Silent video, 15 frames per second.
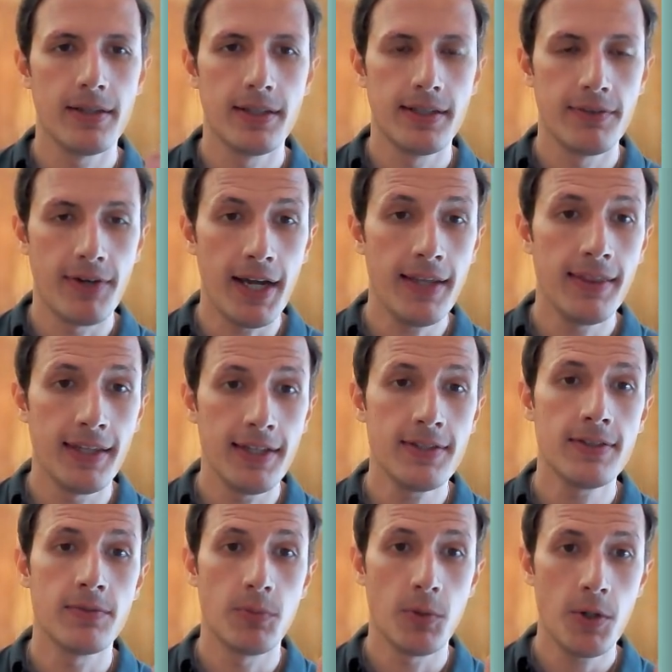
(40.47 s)
divide
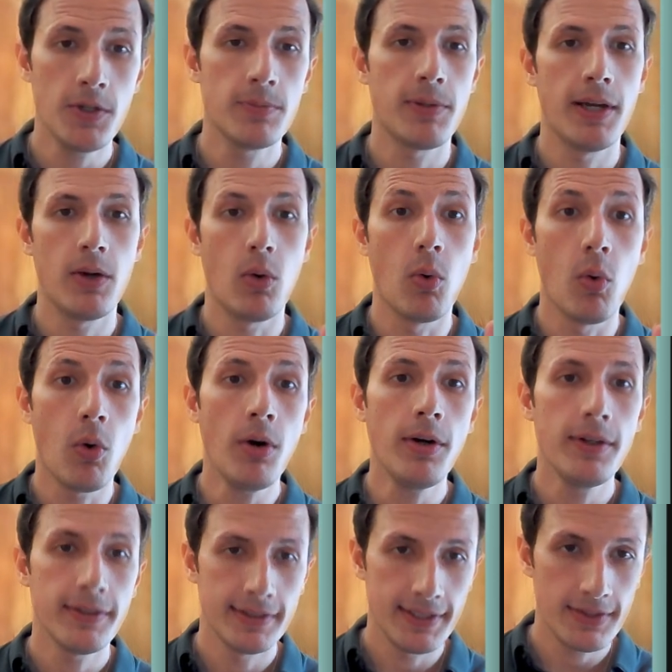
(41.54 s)
these words by or,
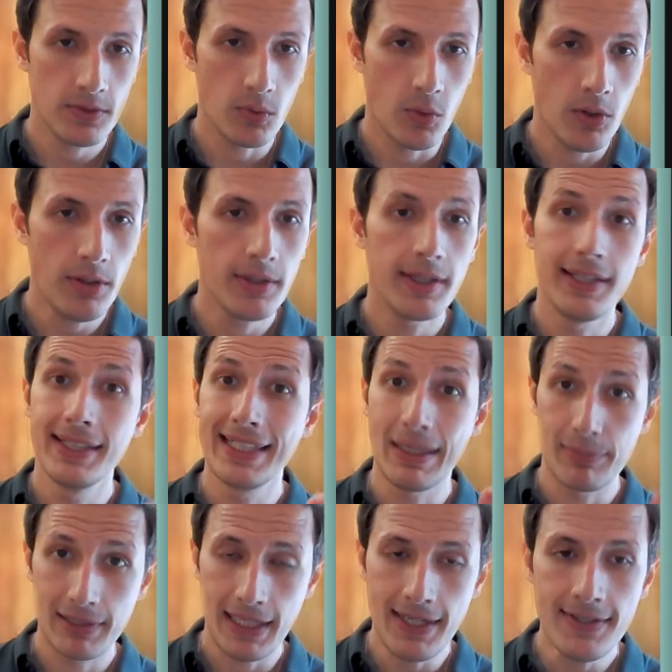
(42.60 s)
this or, in the
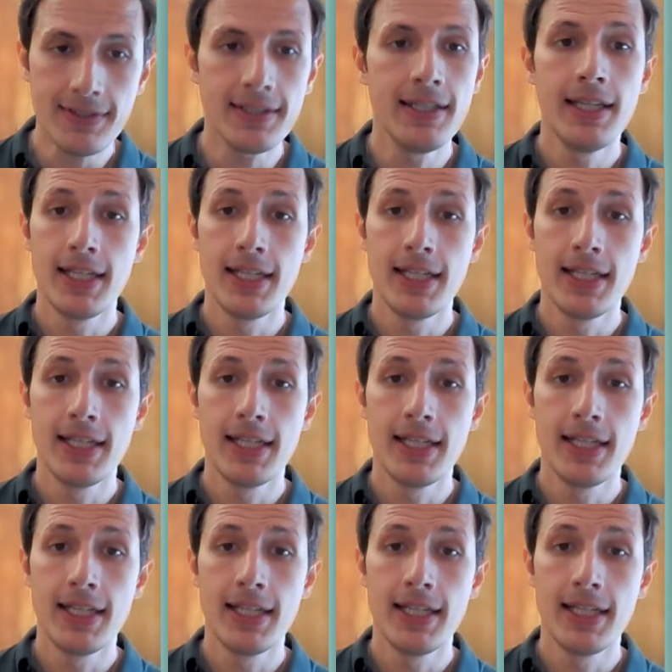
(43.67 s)
capitalized.